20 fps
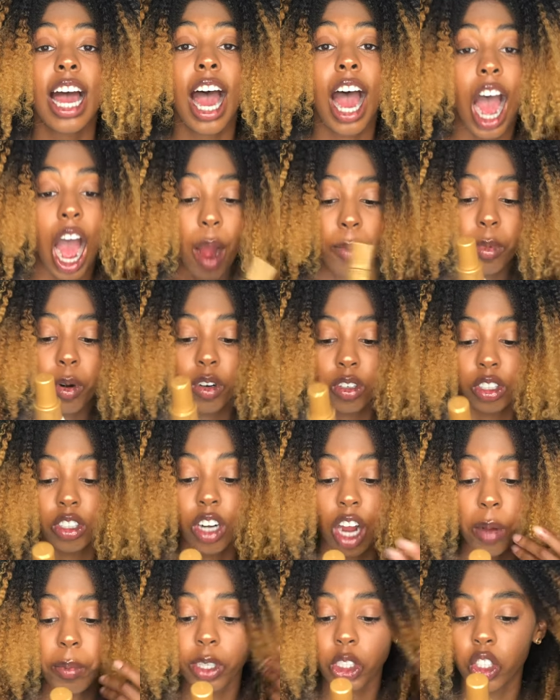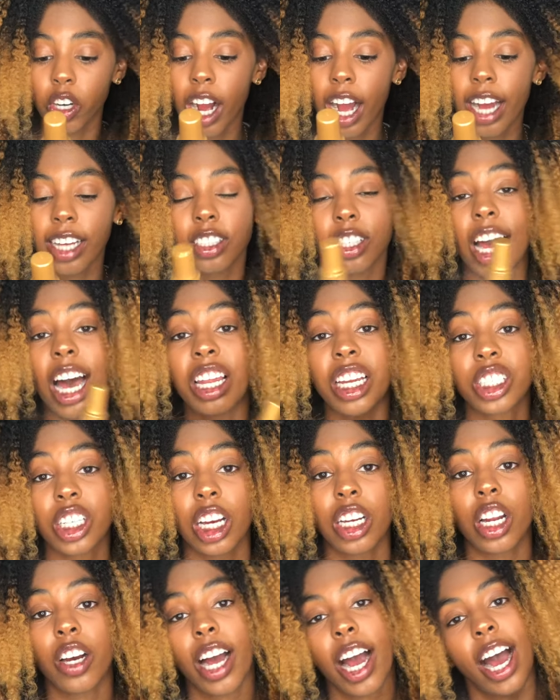I'm gonna try, so I'll let y'all
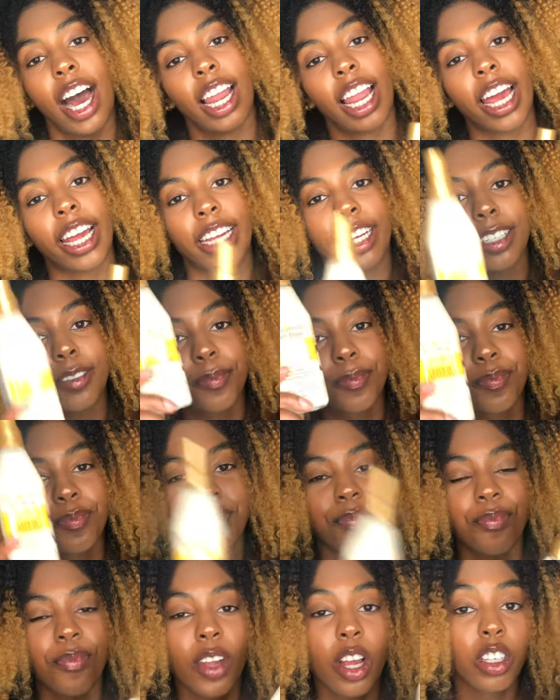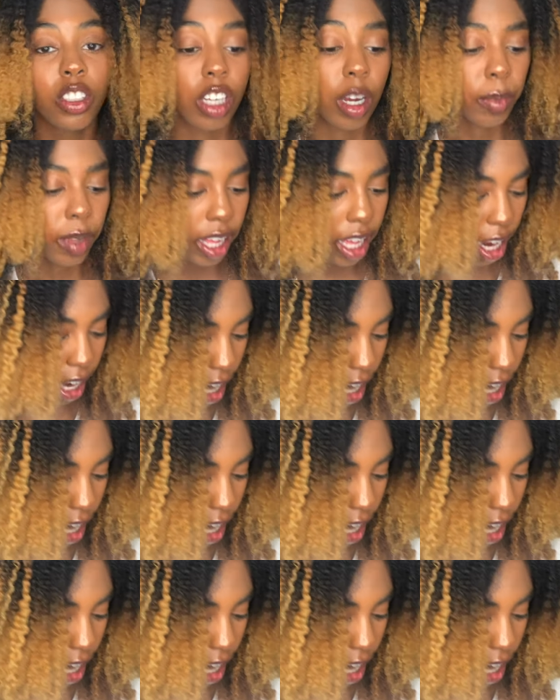know how I like it. So I'm glad I